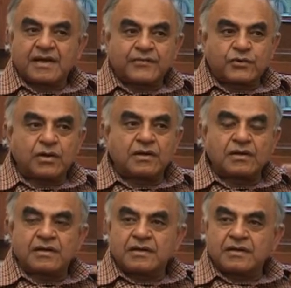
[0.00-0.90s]
After all,
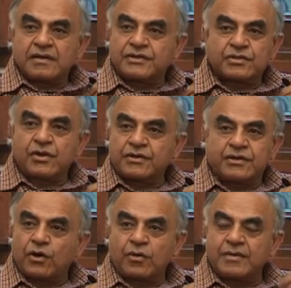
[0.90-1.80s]
it's not
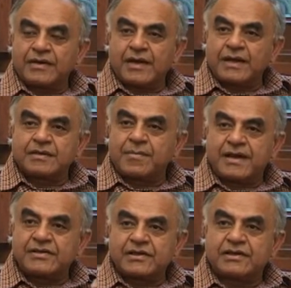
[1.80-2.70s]
your, as a
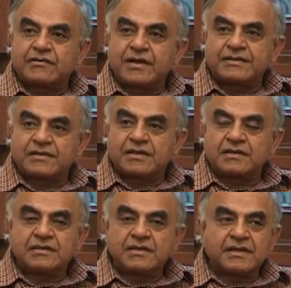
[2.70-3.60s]
managing director,
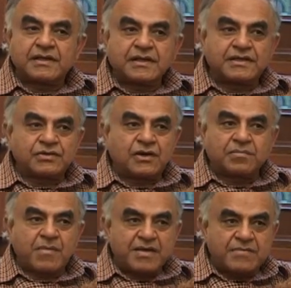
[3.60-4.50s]
it's
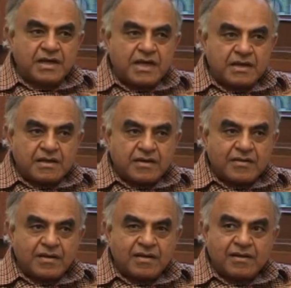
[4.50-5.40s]
not my money.
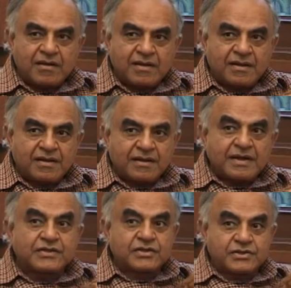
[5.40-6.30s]

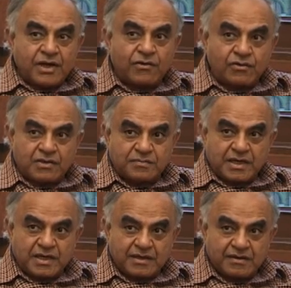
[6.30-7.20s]
It's the shareholders'
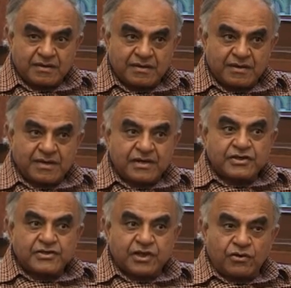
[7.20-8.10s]
money.
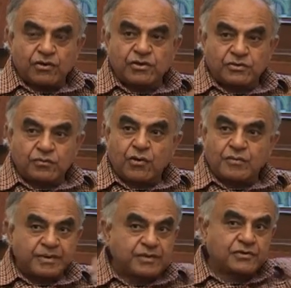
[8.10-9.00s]
Shareholders don't
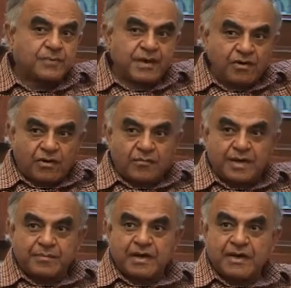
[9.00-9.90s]
want me to spend a lot of
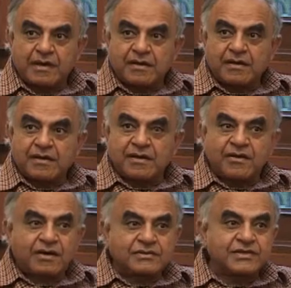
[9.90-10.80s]
my money
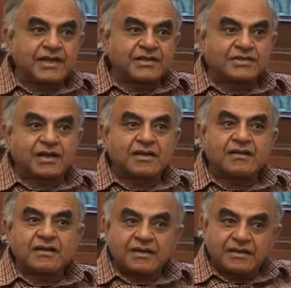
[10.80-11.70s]
on CSR.
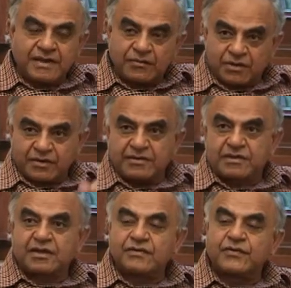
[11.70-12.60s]
They want a
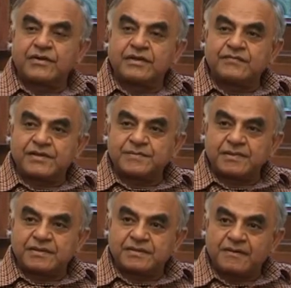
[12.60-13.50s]
return for their
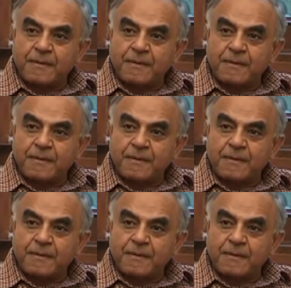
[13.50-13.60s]
investment.